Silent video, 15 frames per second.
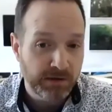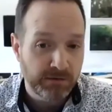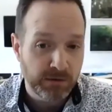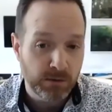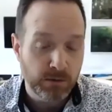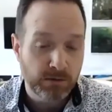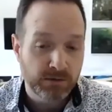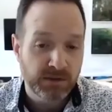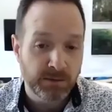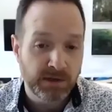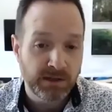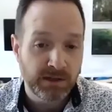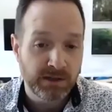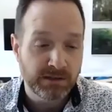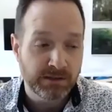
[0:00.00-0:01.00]
If you're somebody
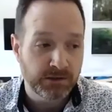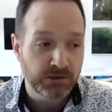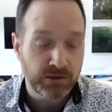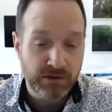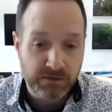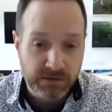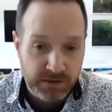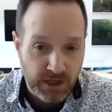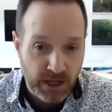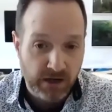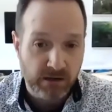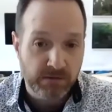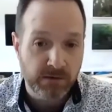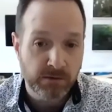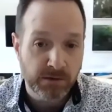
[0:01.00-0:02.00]
that is a street
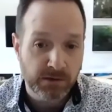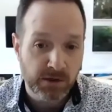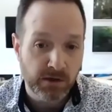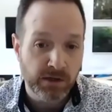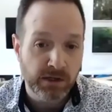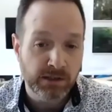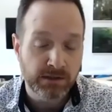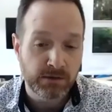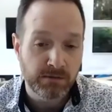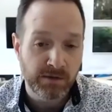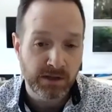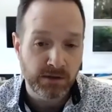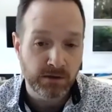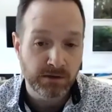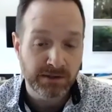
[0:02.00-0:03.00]
photographer returning to
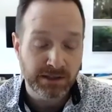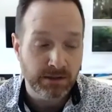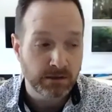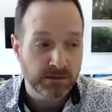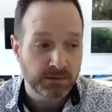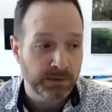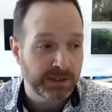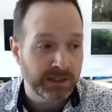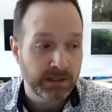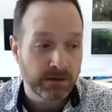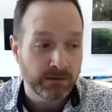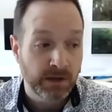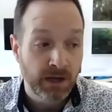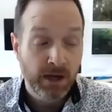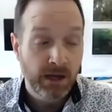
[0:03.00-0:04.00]
venues, like there's plenty
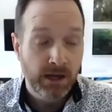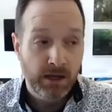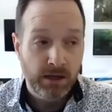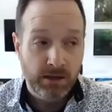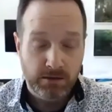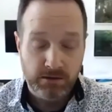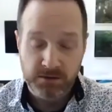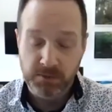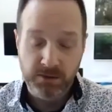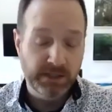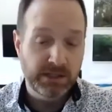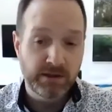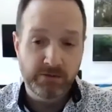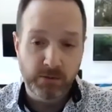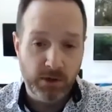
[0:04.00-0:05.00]
of
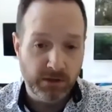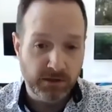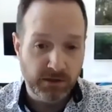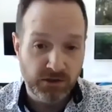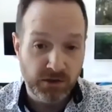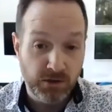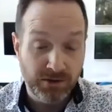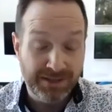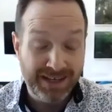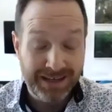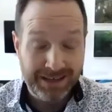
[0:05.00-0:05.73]
work that shows that.